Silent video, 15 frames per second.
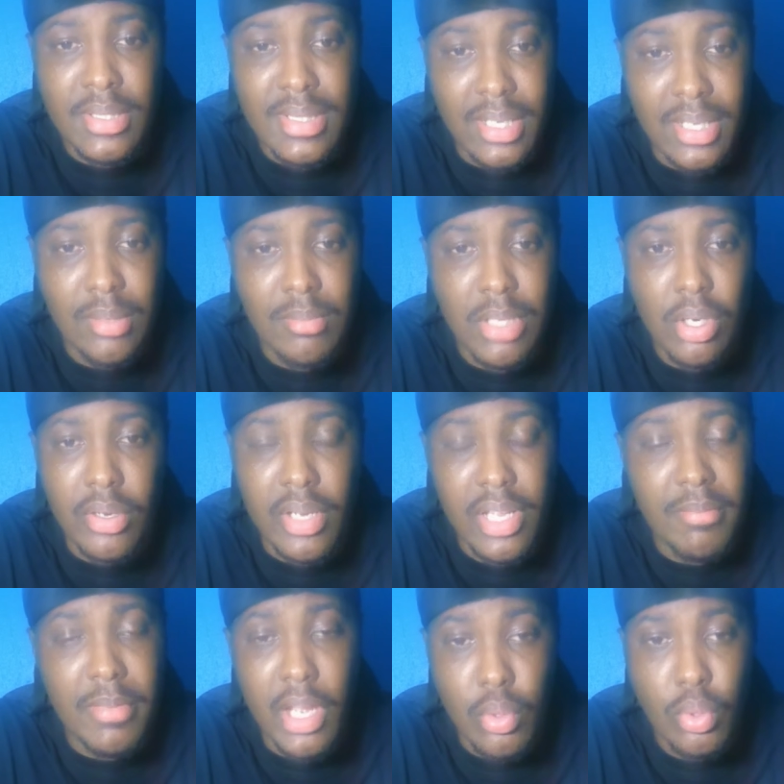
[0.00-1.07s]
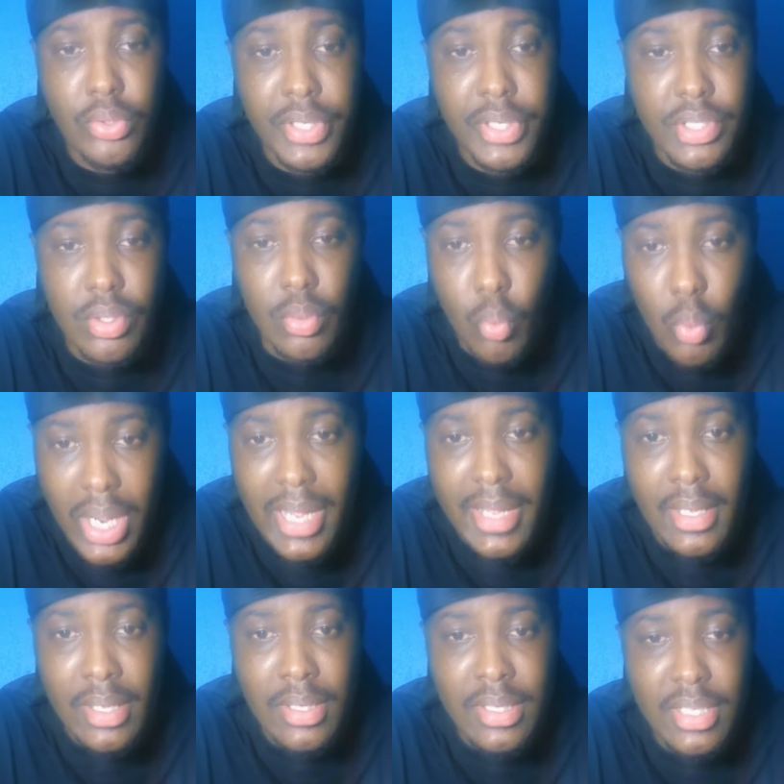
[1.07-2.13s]
tell me or give me a good reason
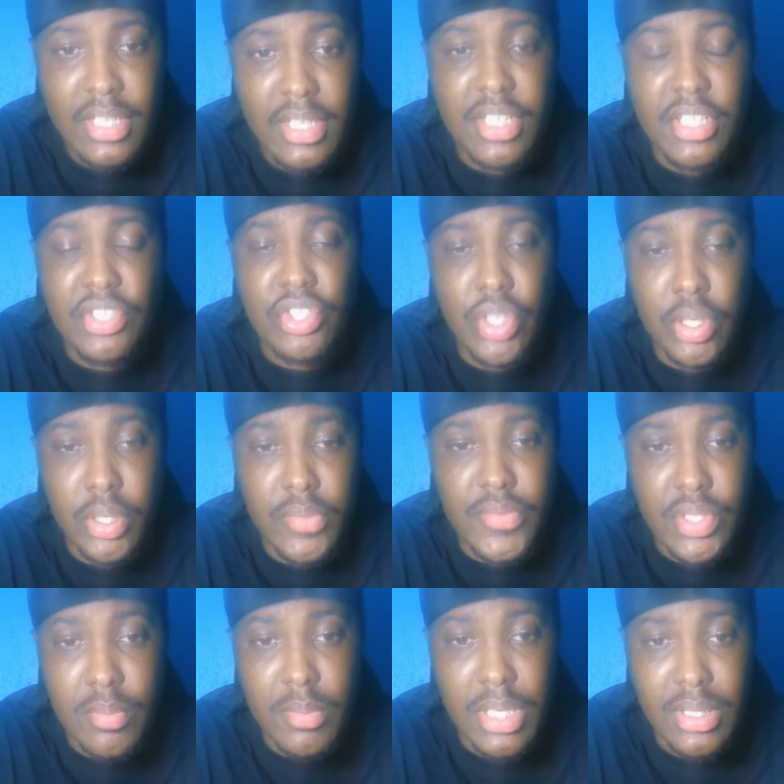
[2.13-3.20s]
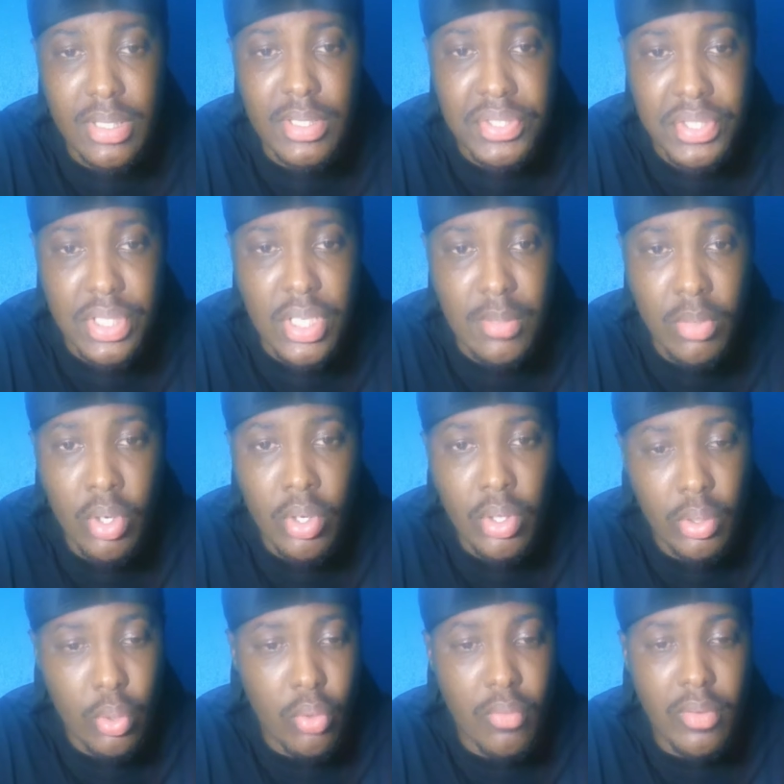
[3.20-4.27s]
why he deserves to be in this team
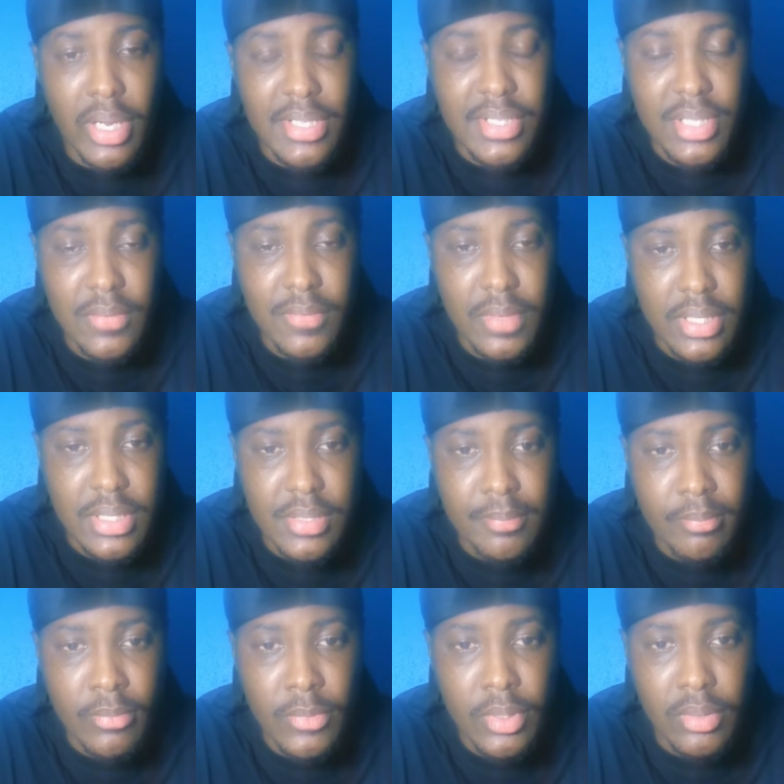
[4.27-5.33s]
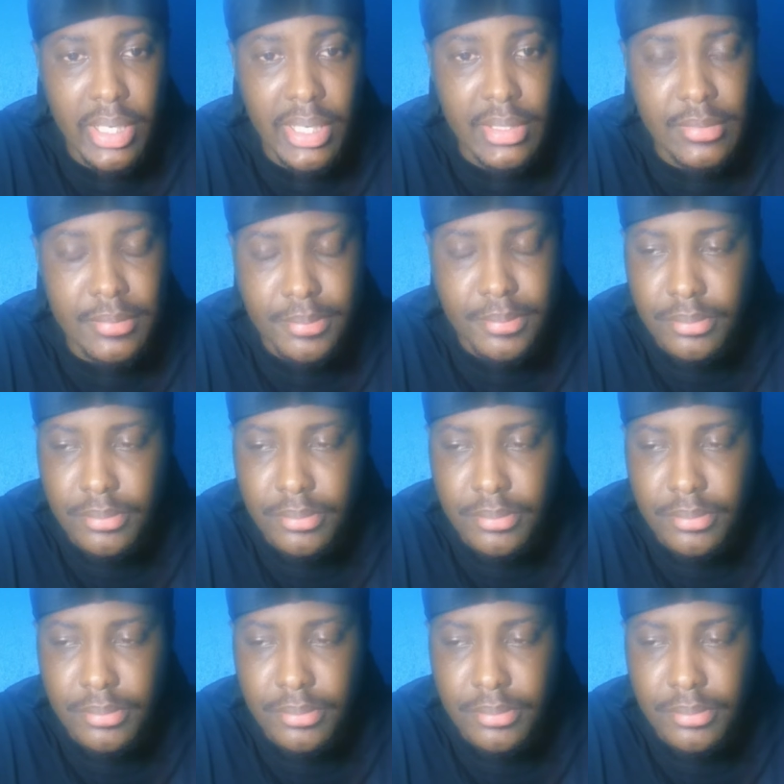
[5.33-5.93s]
over Cephas, right?